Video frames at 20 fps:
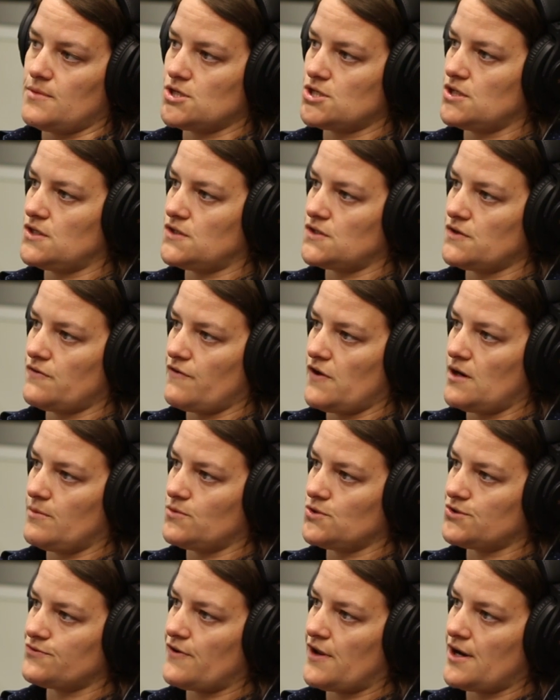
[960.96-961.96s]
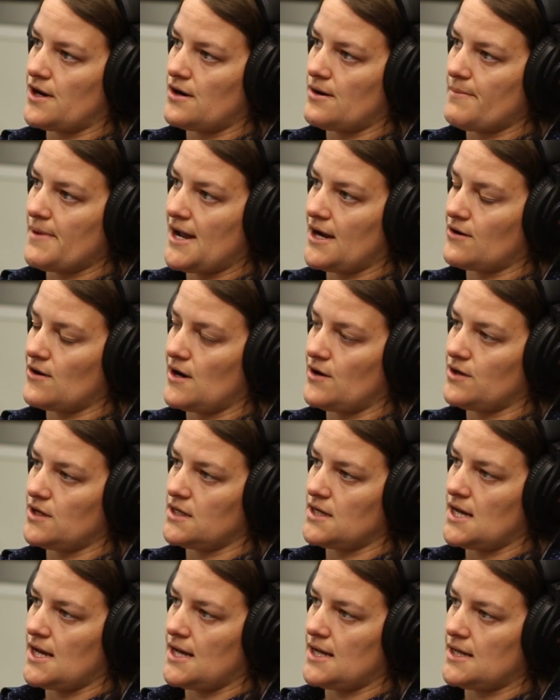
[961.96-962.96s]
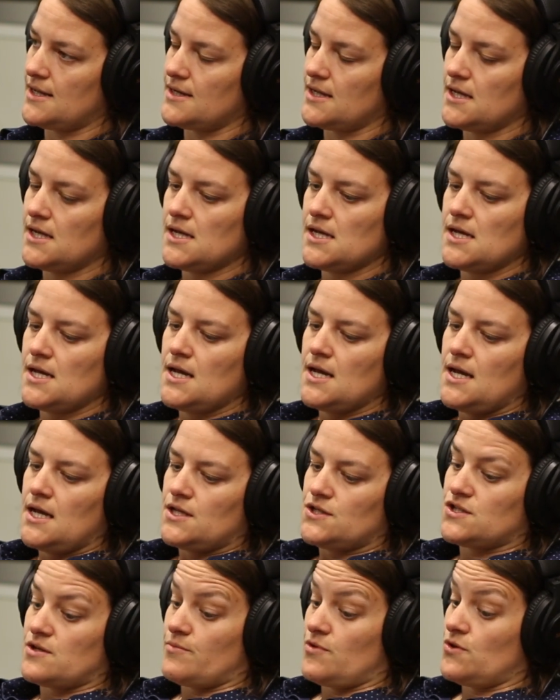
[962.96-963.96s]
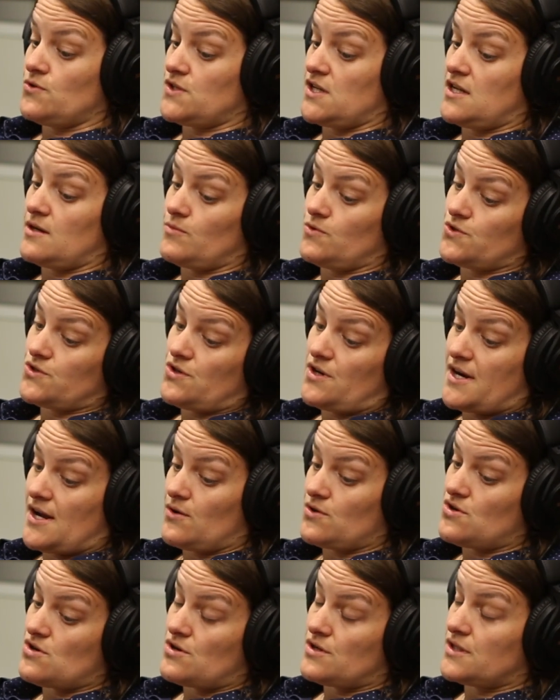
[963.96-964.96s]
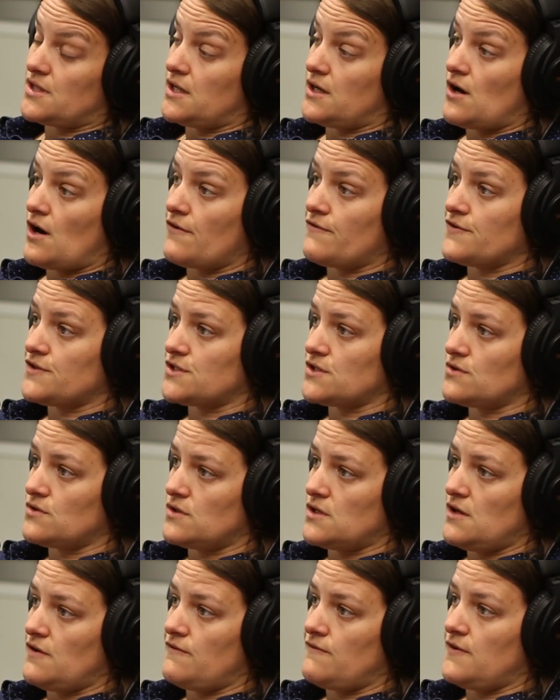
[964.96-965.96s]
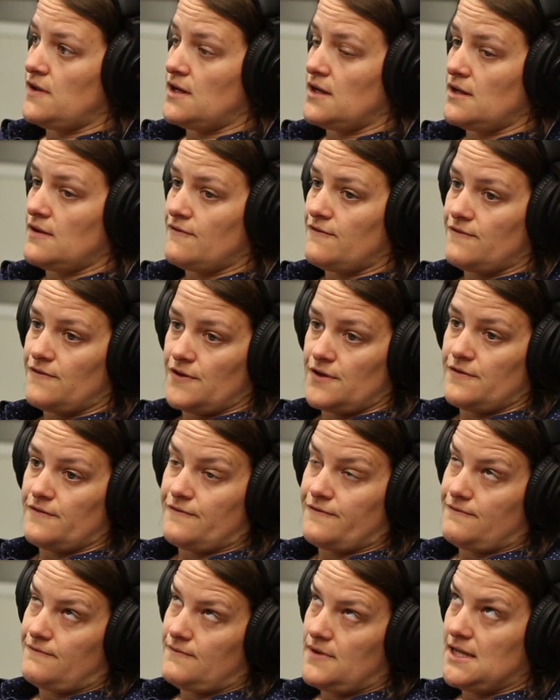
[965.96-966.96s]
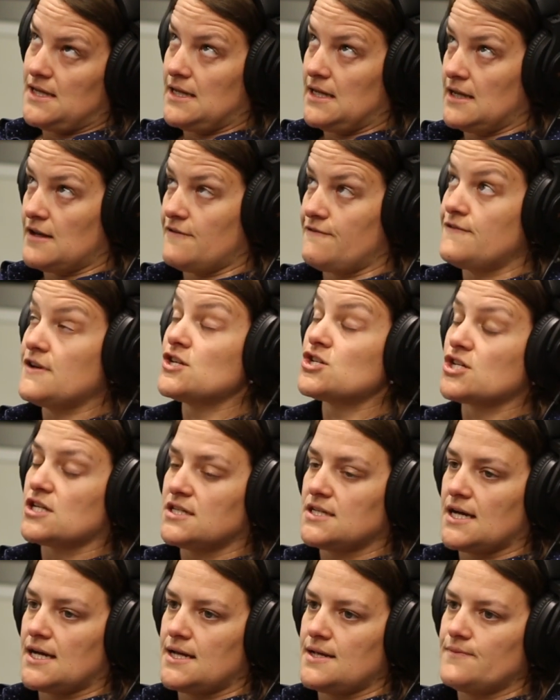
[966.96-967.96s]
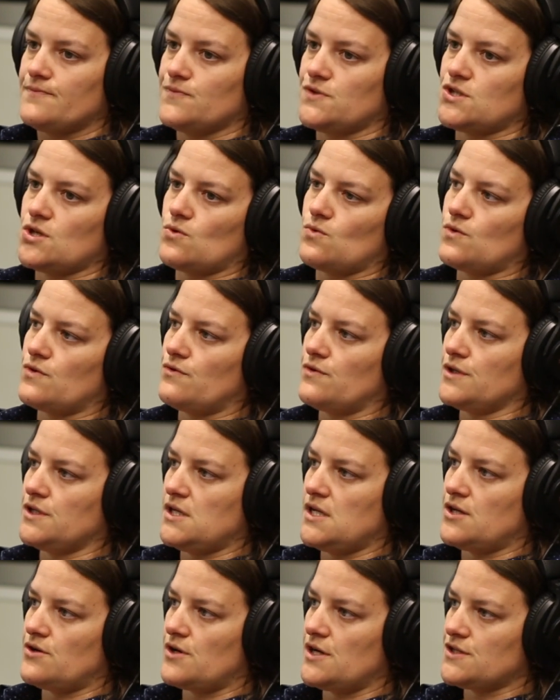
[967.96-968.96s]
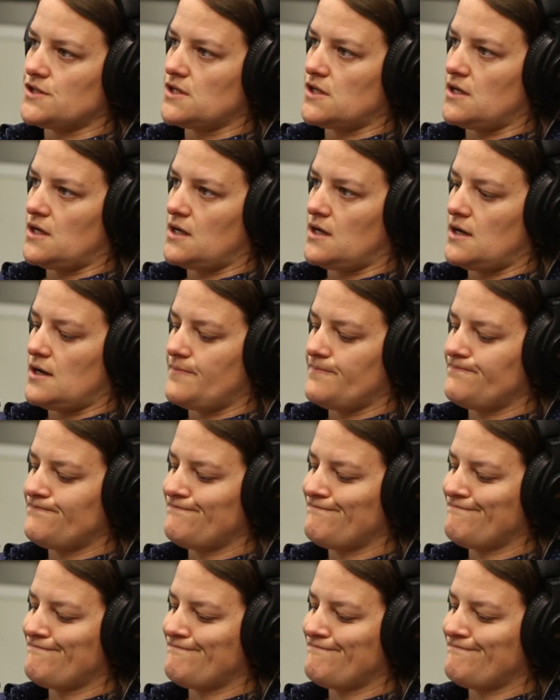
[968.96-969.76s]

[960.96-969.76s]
emissions of animals fed on a backgrounding diet. Some of those animals are now currently in our facility eating a finishing diet, and so we're really interested in